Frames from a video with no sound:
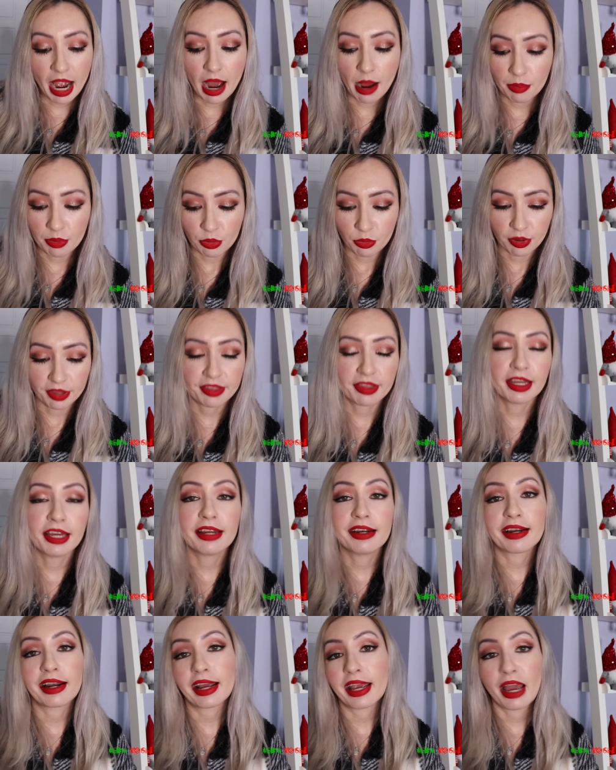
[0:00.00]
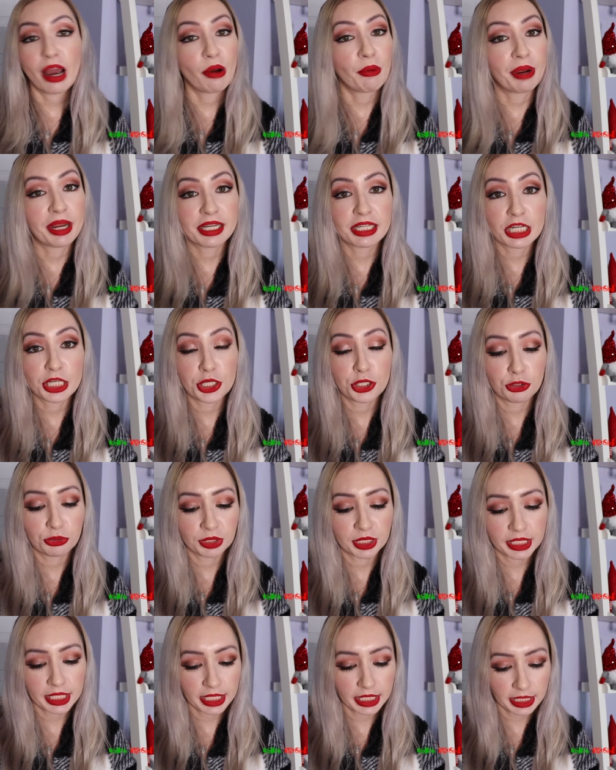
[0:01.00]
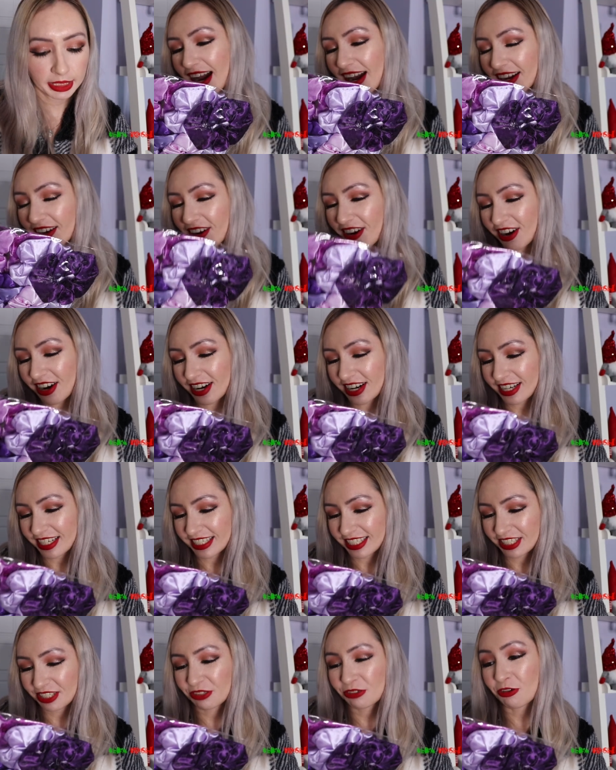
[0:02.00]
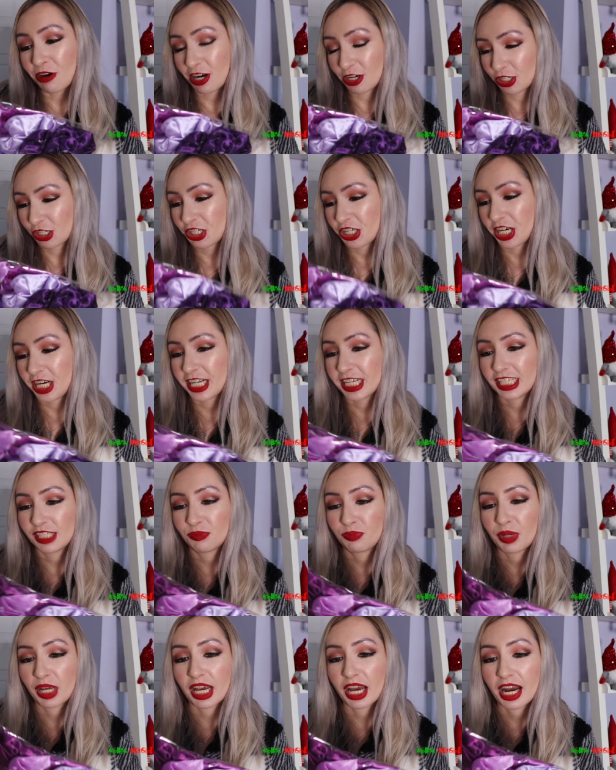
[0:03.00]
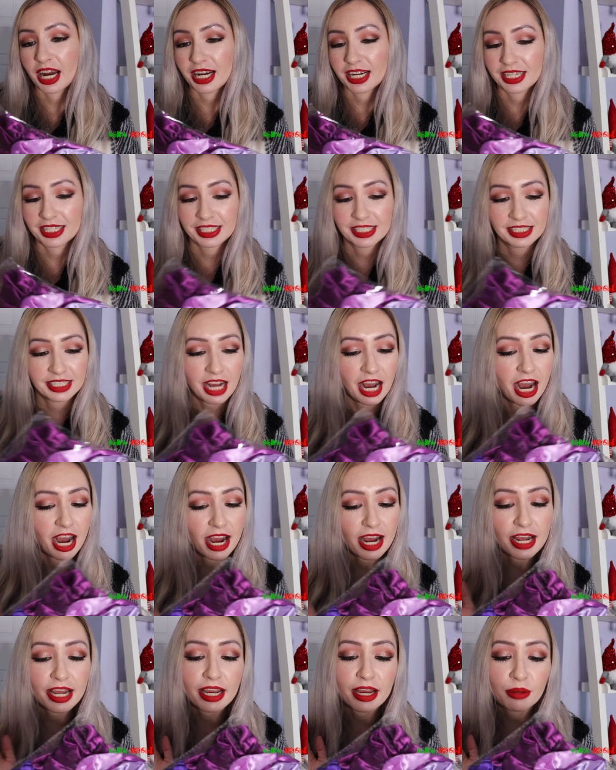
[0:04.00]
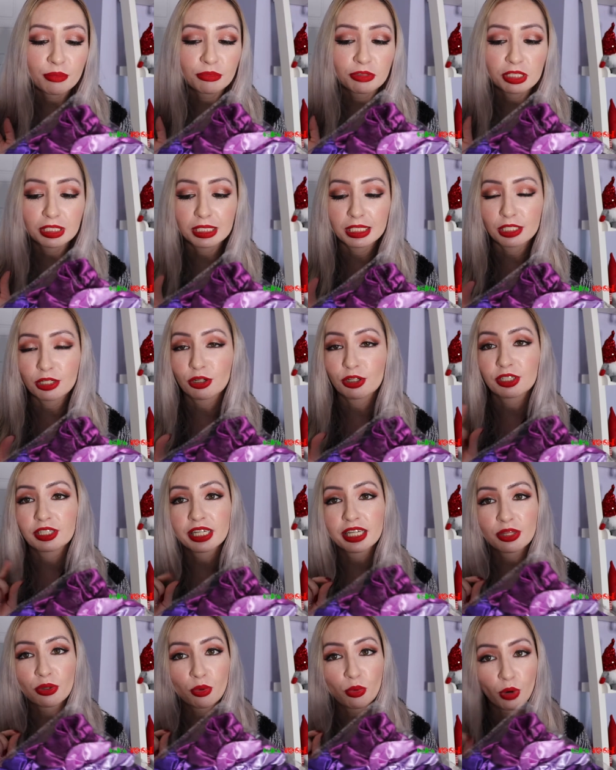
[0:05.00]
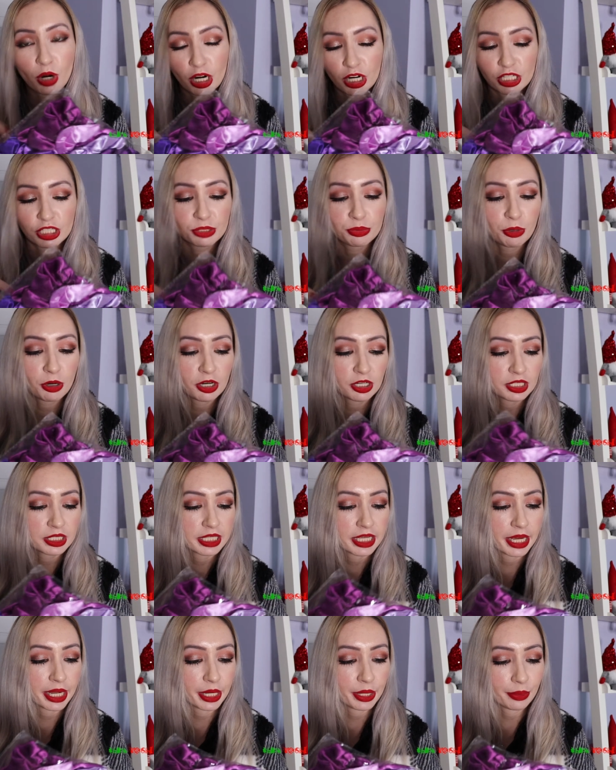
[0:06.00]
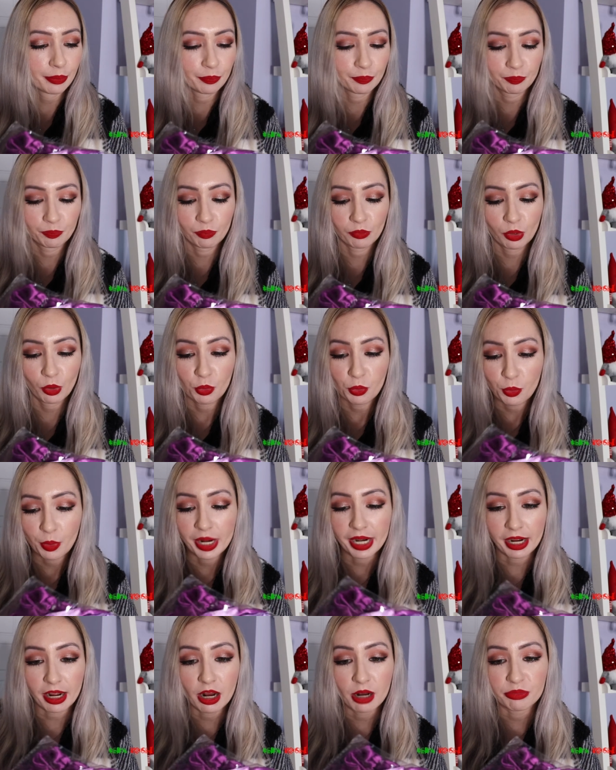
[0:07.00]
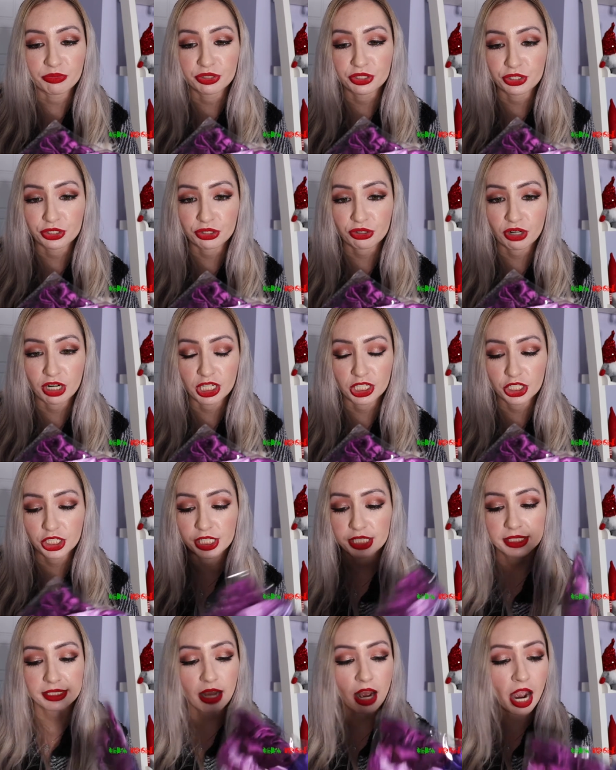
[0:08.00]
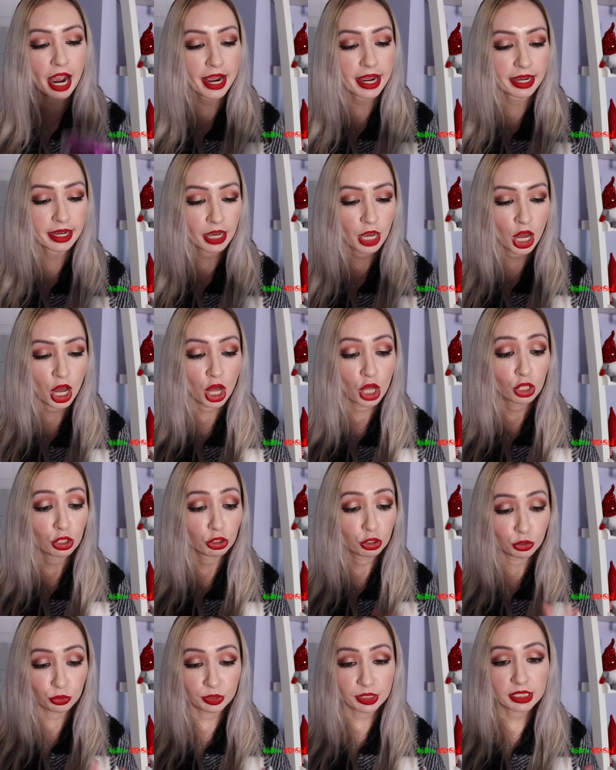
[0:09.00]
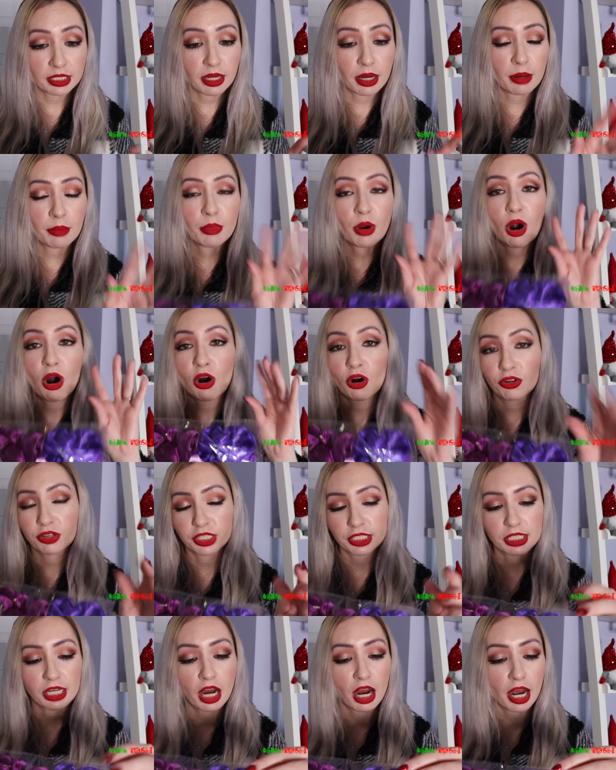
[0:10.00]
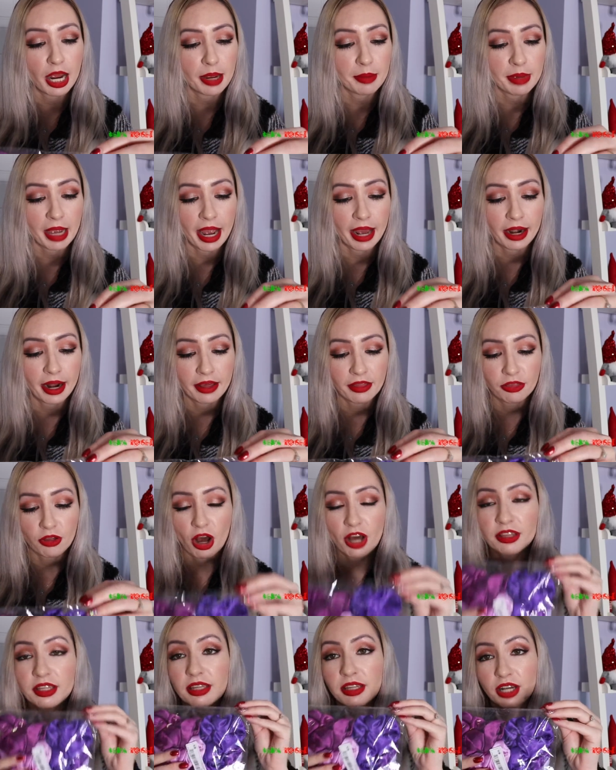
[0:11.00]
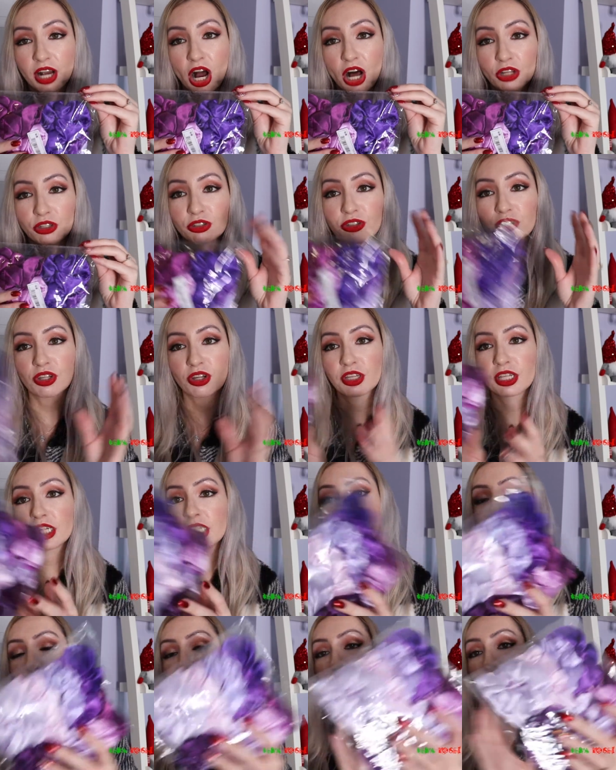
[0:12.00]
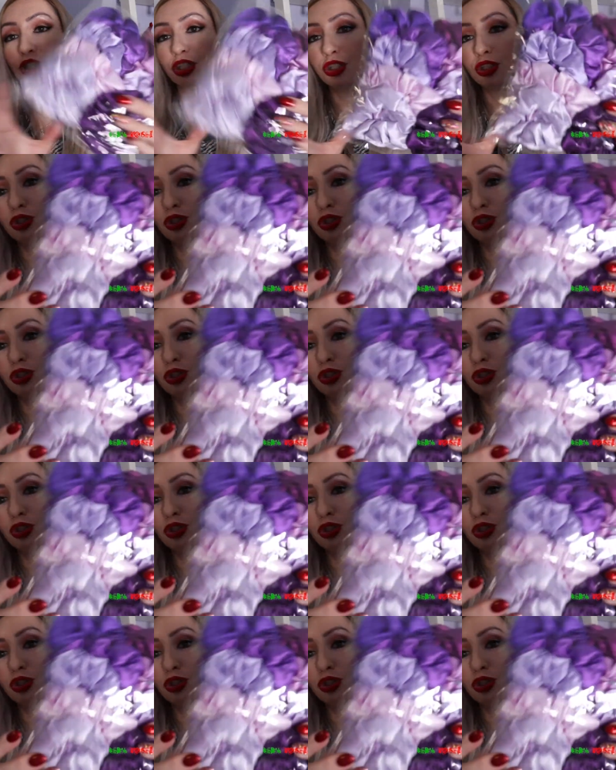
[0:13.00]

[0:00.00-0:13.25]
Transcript: happy with it and I can't wait to use it. I got scrunchies because I am literally the worst person when it comes to scrunchies. I lose them all the time and I thought that the colors on these were just